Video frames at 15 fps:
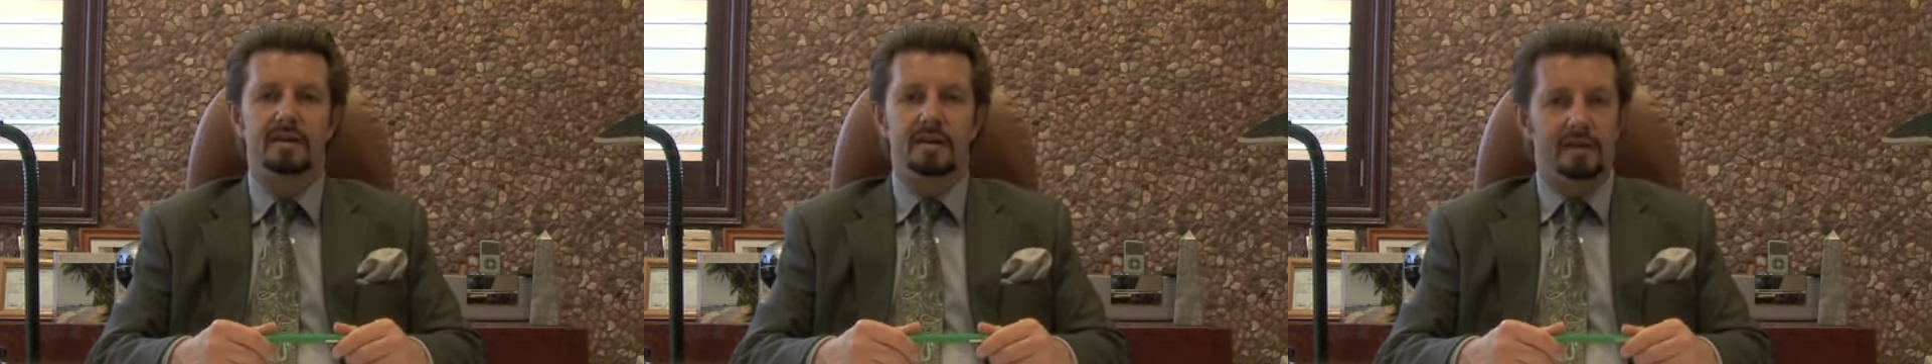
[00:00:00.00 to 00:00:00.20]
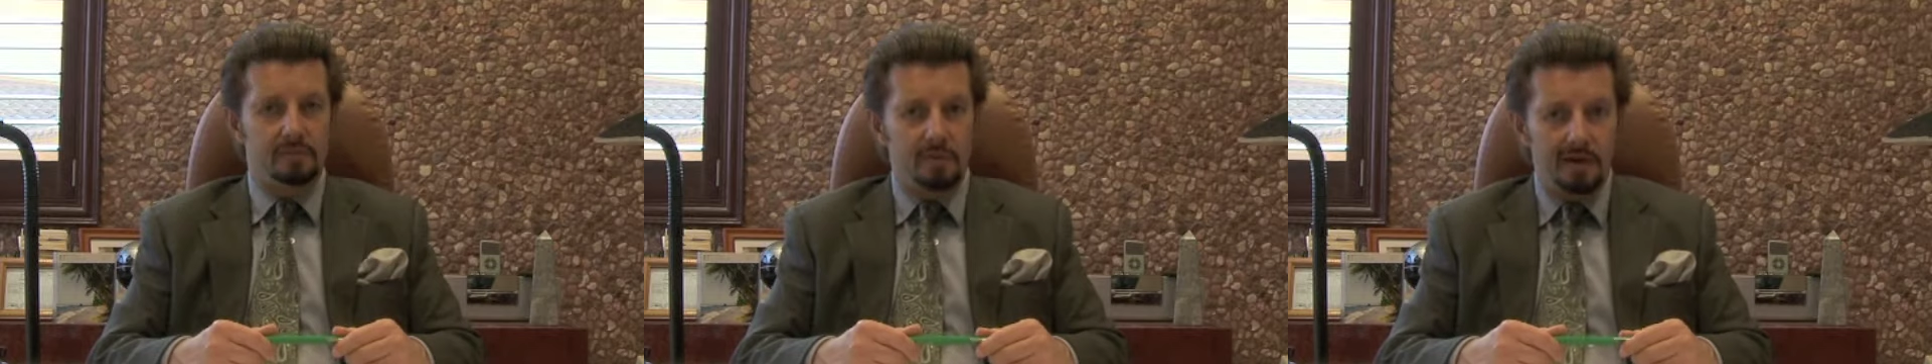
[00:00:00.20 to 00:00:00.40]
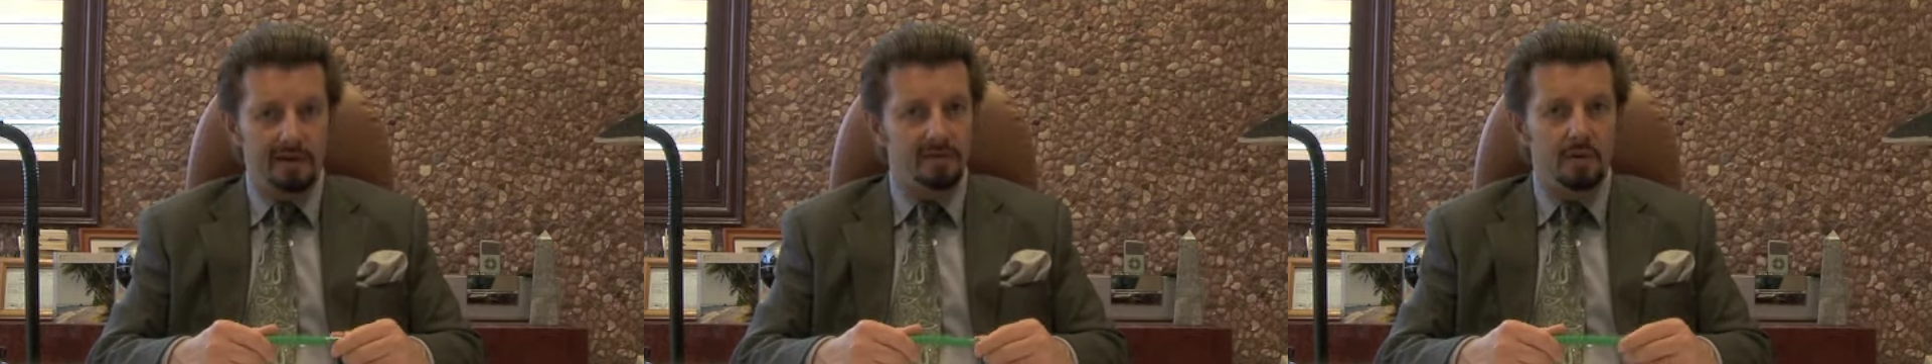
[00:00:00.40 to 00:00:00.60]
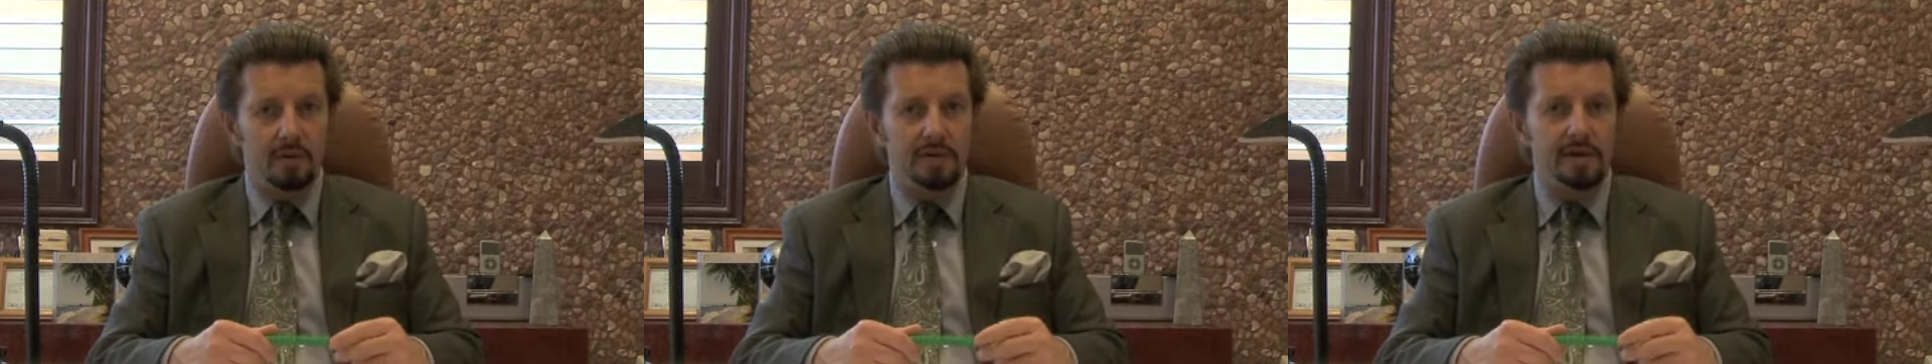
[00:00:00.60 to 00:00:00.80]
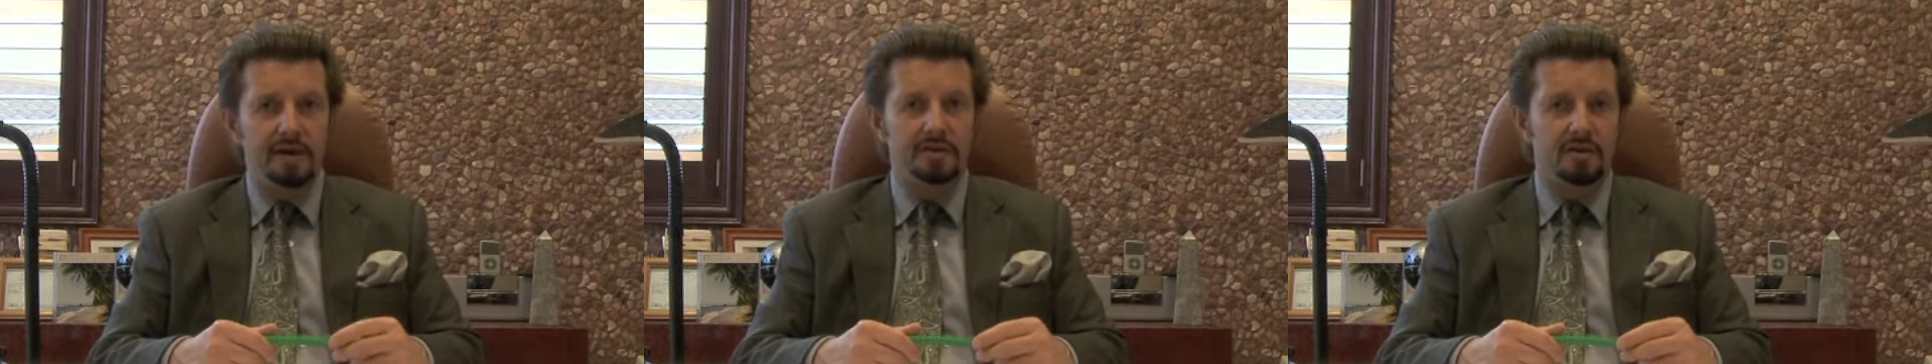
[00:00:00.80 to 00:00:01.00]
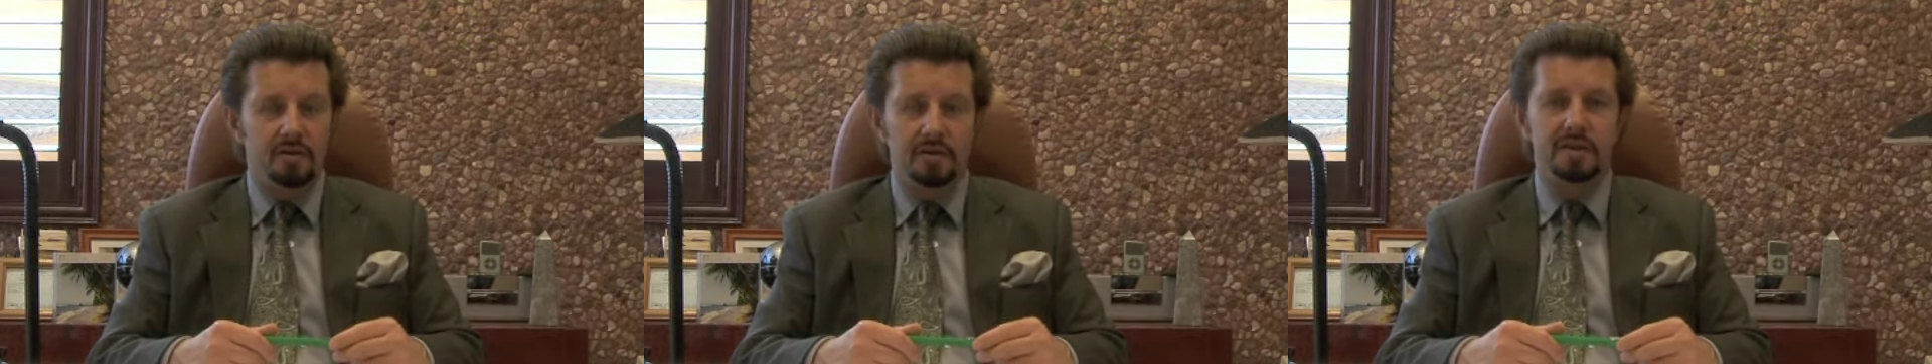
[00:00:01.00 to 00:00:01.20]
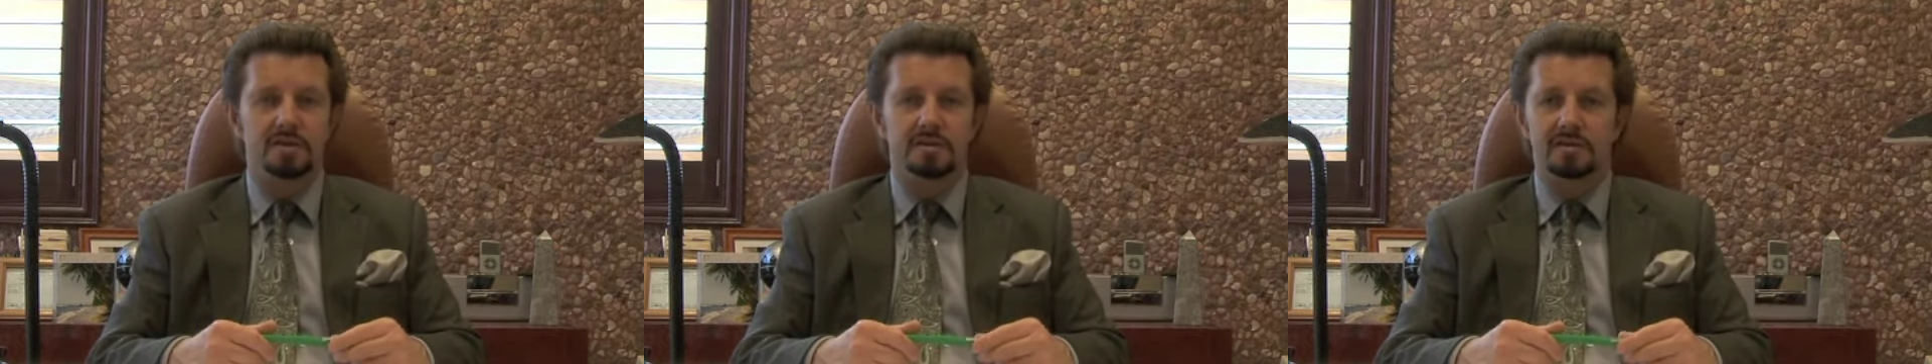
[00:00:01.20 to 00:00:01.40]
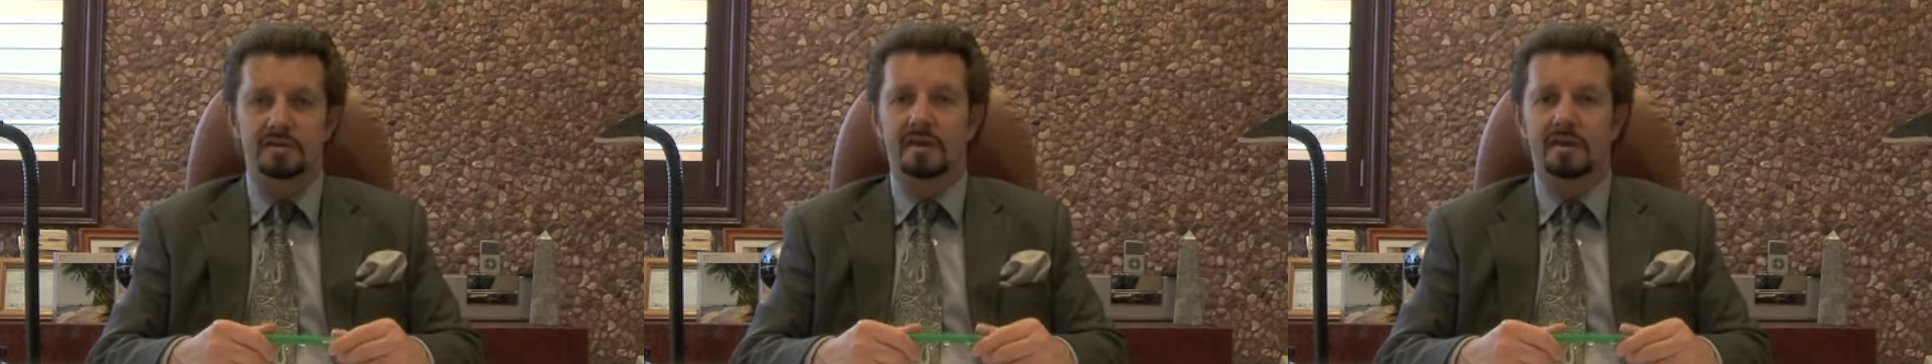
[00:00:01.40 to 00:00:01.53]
as well as all the other creatures